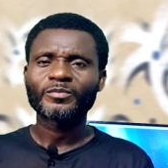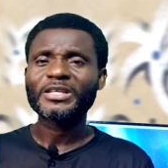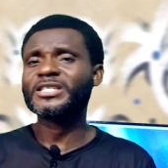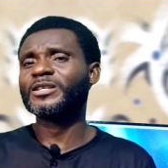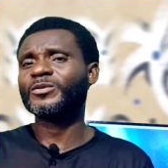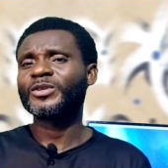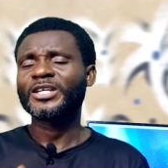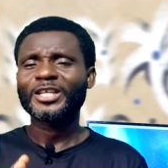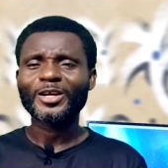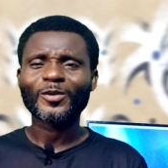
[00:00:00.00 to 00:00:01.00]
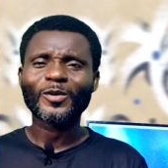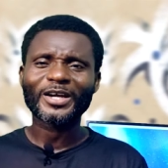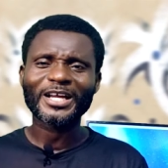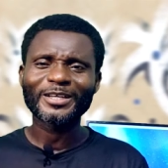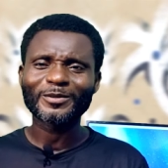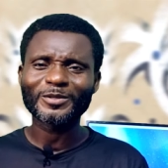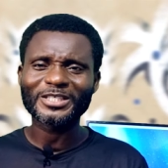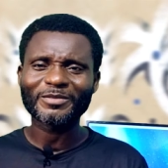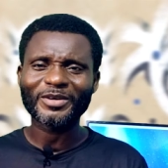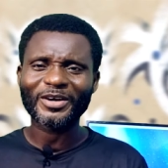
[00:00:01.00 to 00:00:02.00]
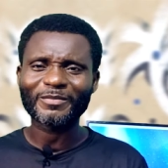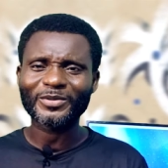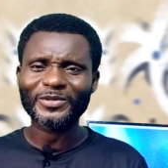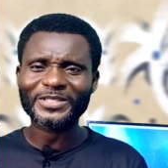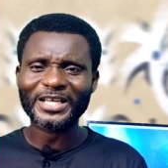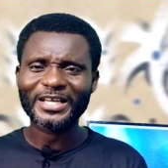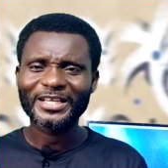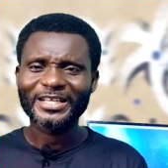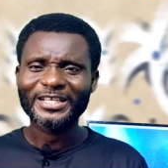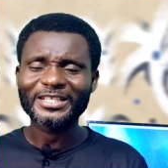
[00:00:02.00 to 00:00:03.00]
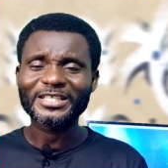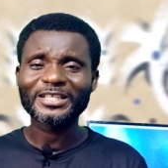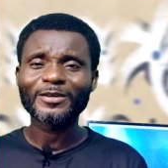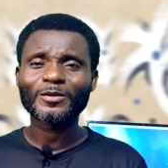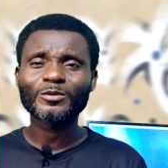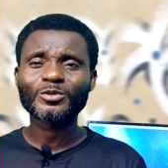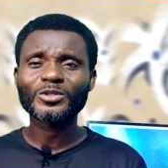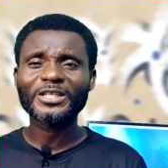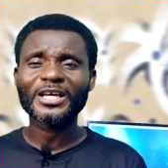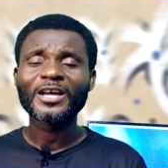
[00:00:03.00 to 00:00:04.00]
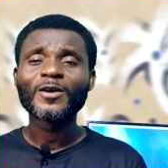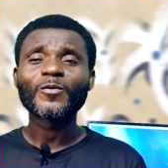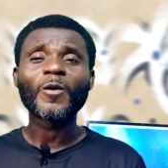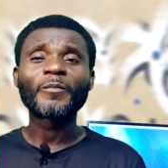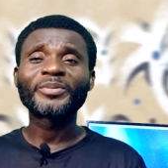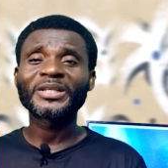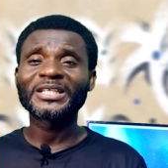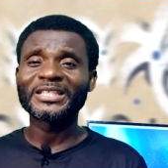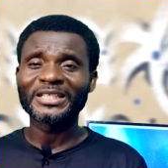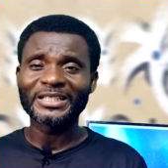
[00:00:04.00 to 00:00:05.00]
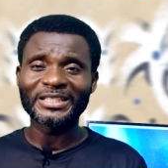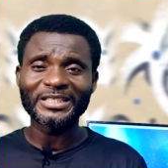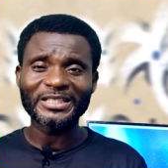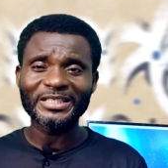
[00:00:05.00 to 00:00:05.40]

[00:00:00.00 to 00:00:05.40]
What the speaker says: na se ya go ala ye good Taylor amponsa se di ono so die wo prigidigidi